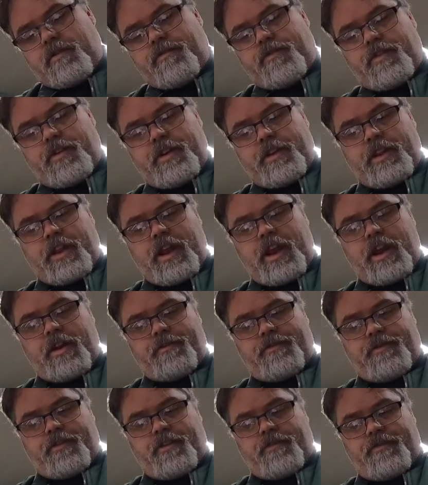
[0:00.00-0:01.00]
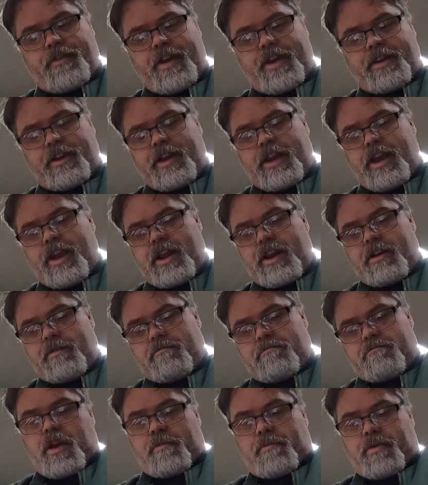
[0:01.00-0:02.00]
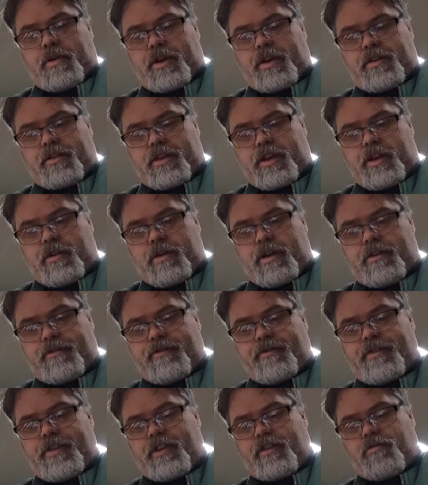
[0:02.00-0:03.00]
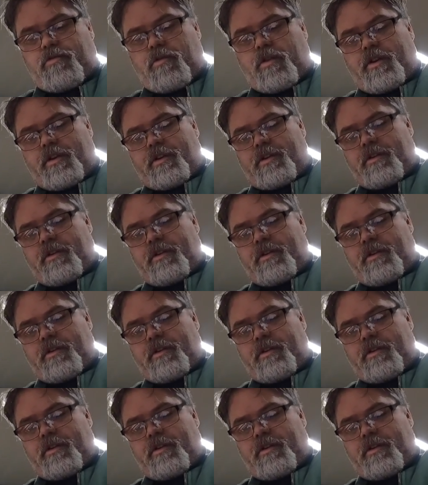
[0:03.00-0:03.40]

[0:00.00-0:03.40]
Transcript: If you're in line for a vent kit, I'd probably stay away from this one.